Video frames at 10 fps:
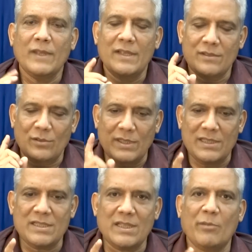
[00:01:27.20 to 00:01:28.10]
So
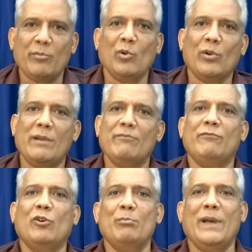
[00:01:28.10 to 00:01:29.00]
this is our program
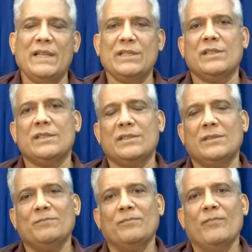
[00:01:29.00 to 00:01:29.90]
for managers.
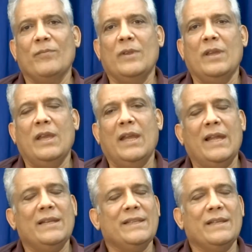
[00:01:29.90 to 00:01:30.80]

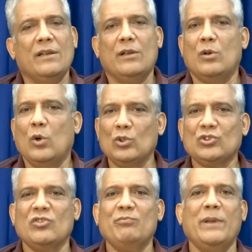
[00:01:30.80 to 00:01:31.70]
And there are a
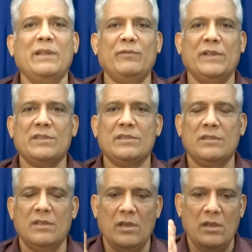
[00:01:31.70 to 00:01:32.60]
host of benefits.
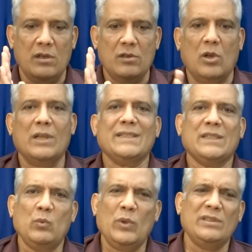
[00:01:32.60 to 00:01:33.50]
Call us
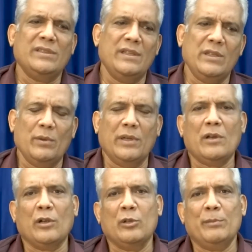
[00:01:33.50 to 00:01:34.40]
and we'll send you a
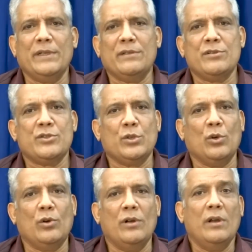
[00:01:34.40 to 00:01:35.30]
document to
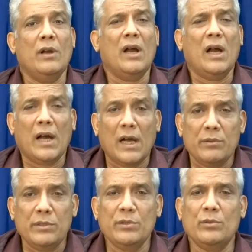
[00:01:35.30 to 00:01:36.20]
show how
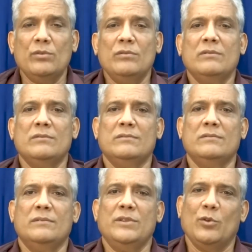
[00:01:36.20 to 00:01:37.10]
you,
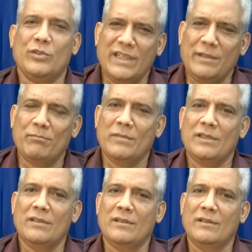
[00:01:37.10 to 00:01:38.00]
your team,
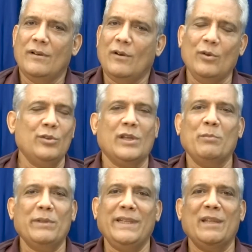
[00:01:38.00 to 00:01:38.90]
or your
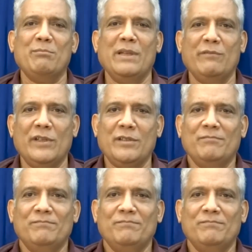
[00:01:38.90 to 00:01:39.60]
company can benefit.